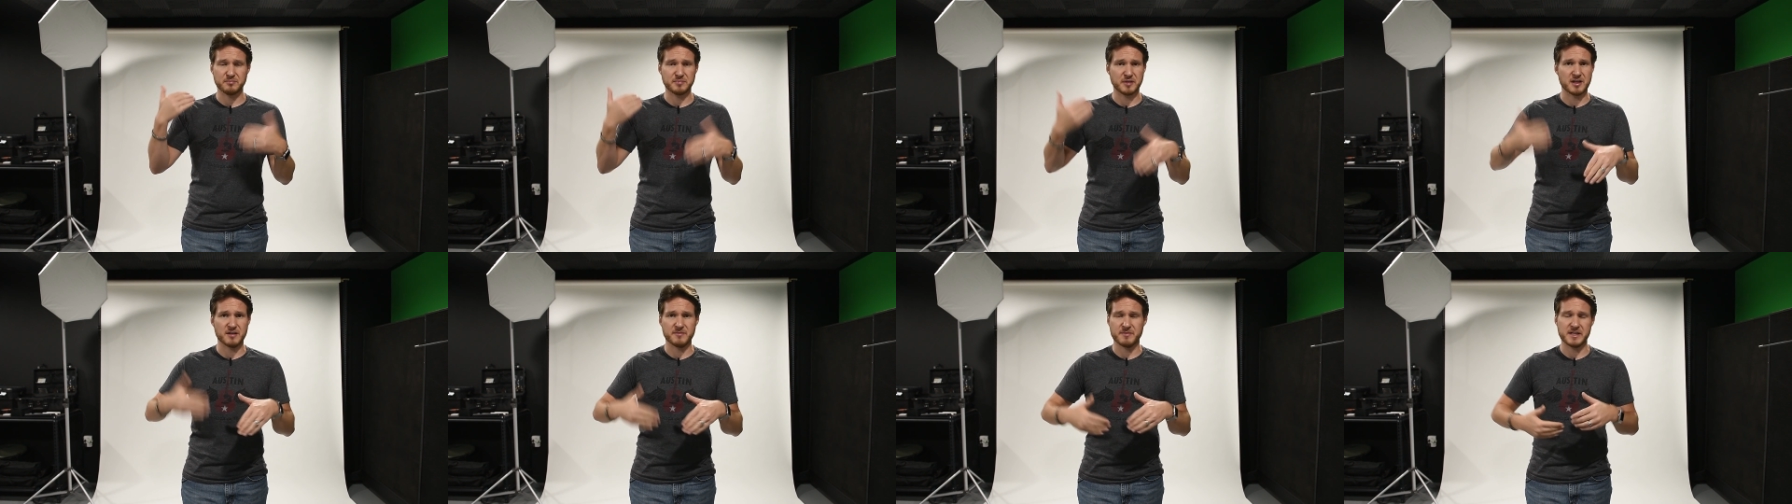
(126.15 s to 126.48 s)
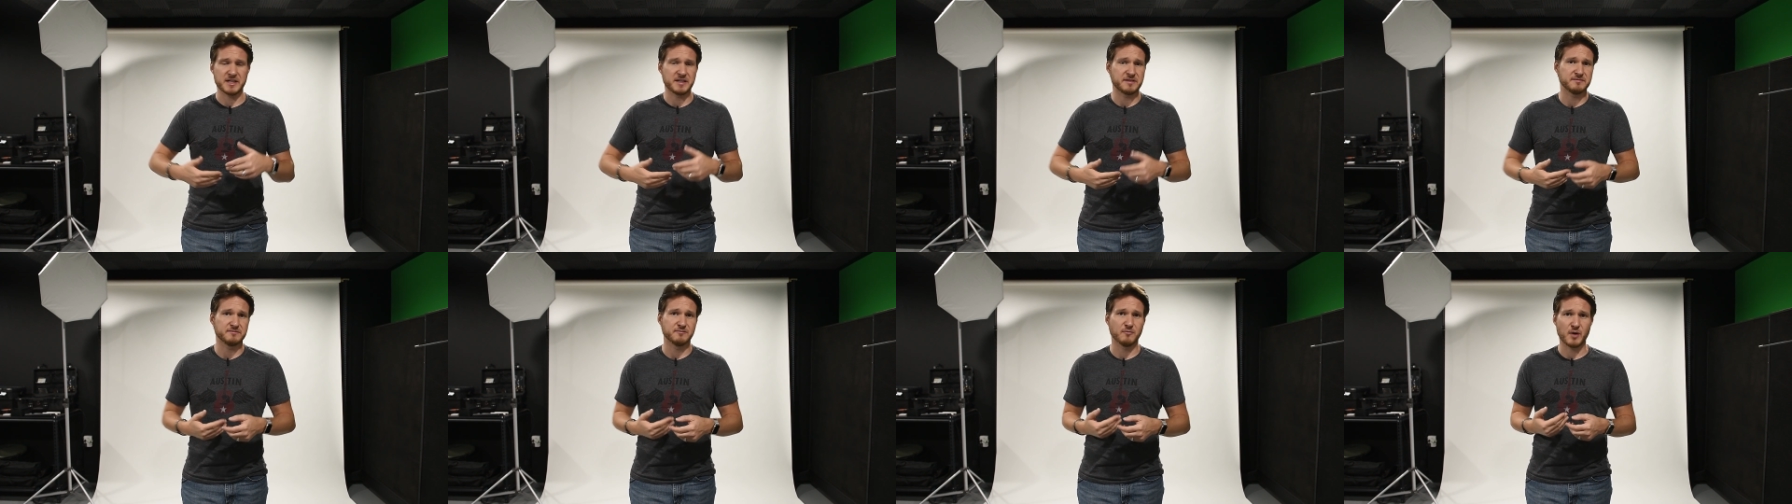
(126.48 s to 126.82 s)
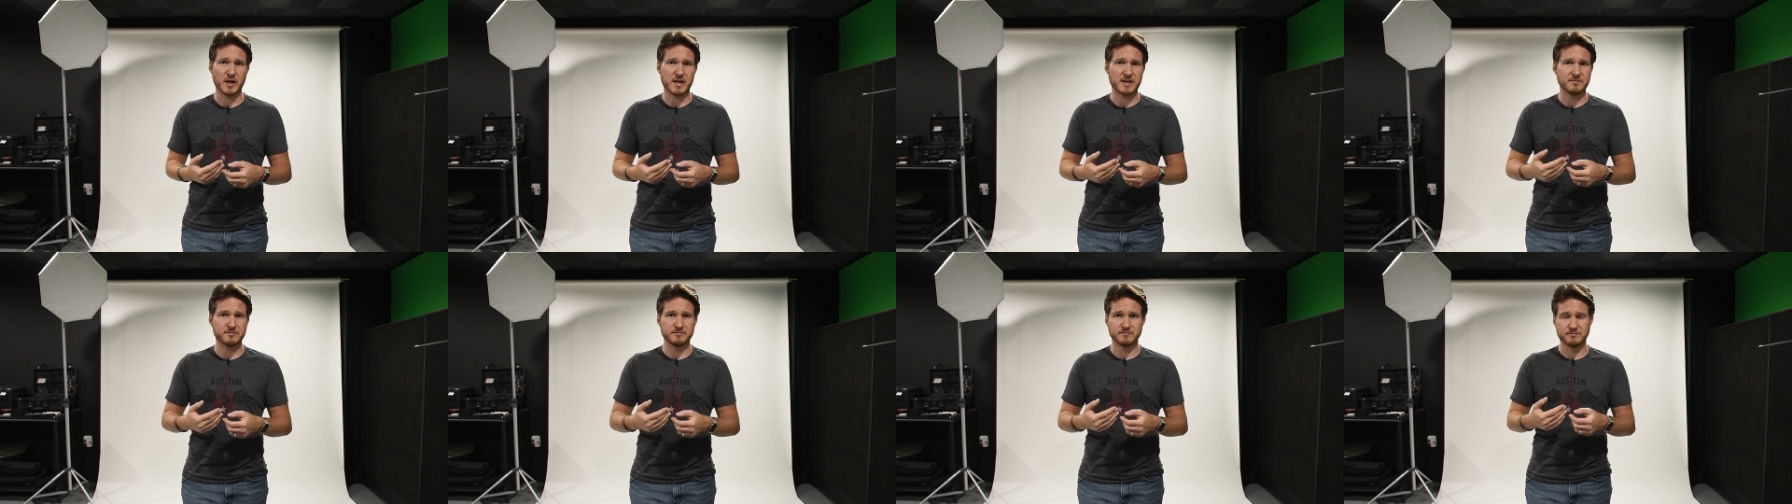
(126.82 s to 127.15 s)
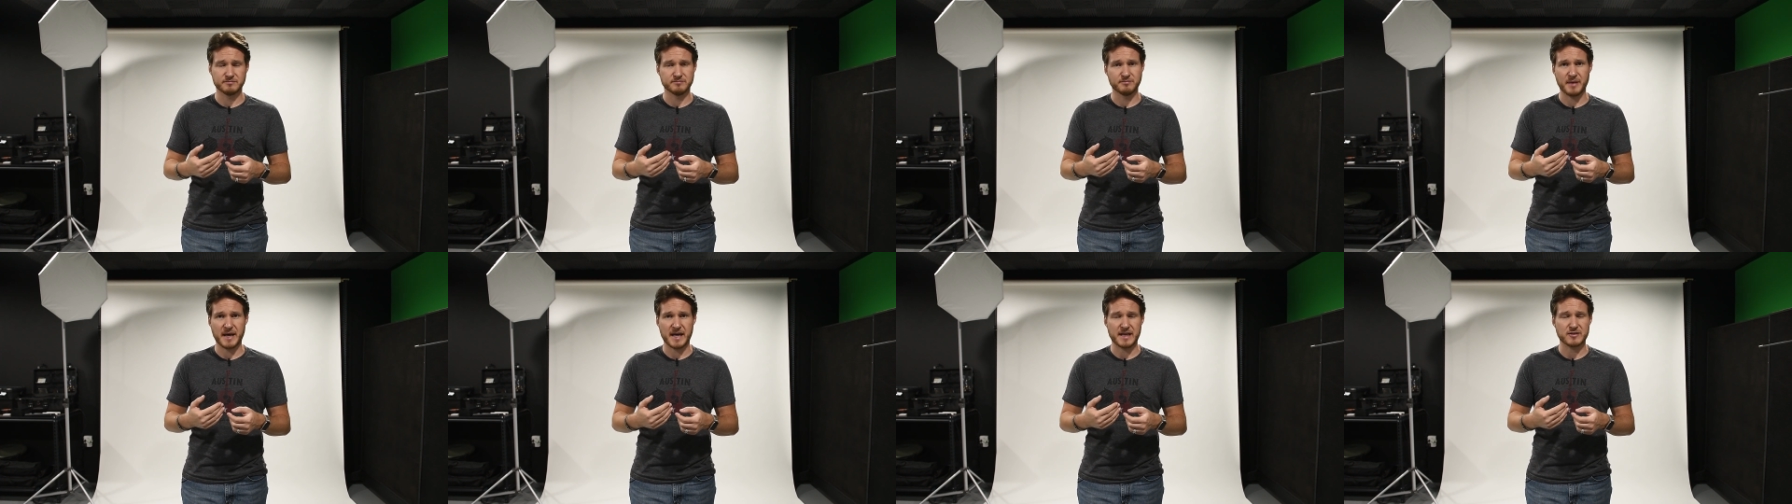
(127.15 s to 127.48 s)
permanent white
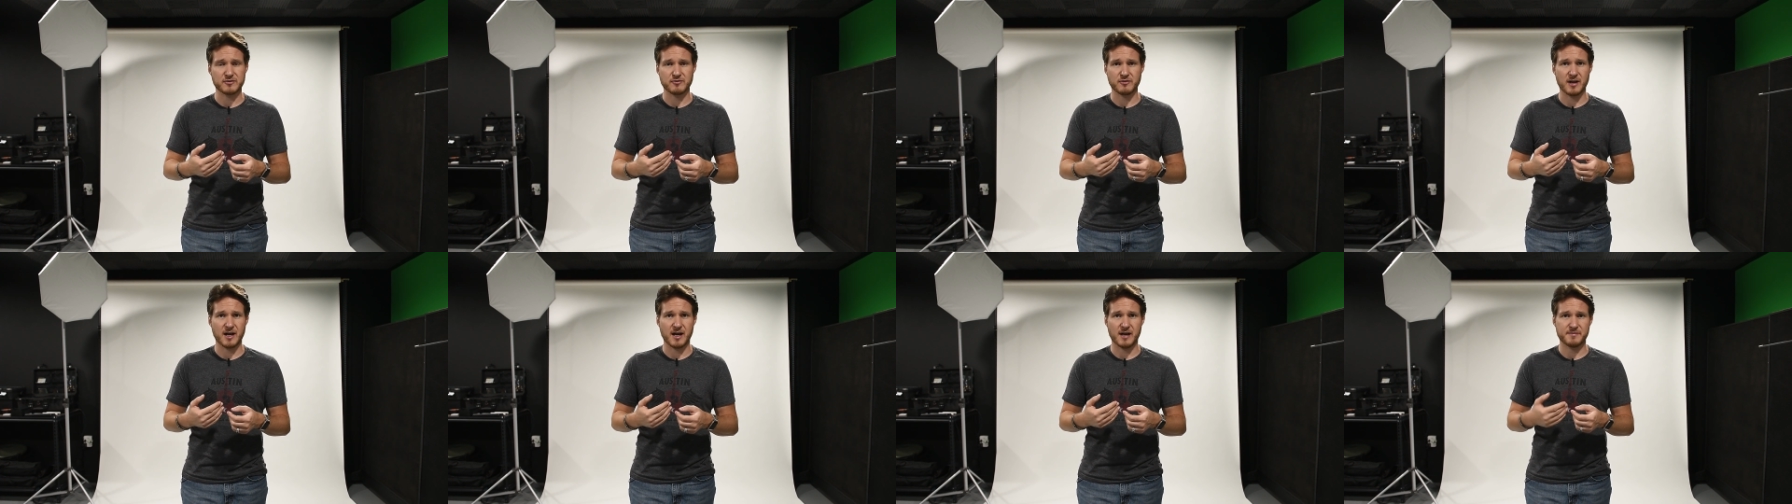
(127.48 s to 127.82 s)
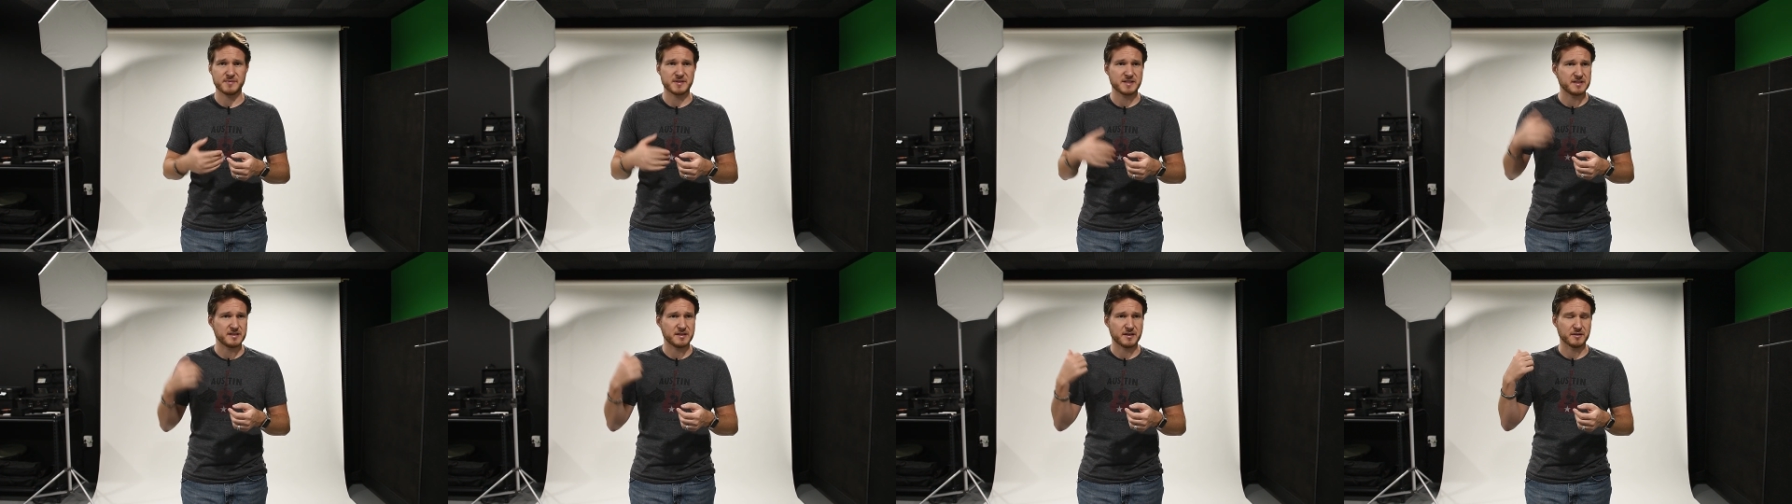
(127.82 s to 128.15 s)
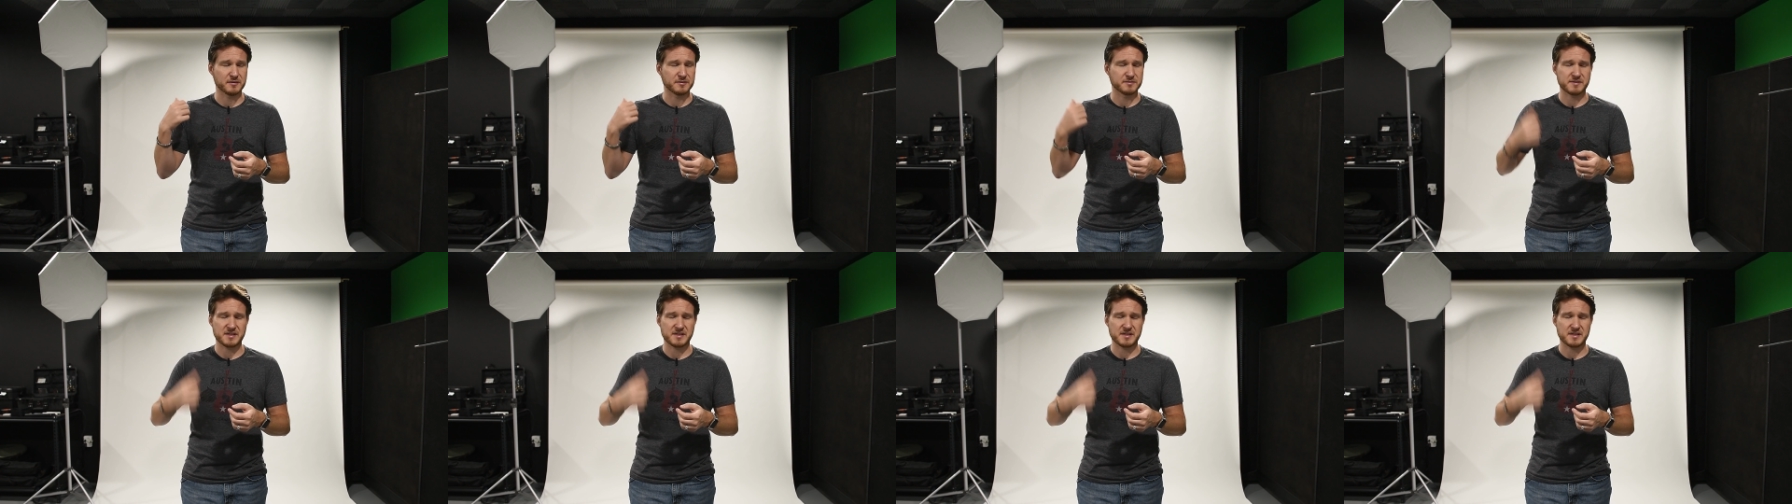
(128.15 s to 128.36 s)
backdrops, you know,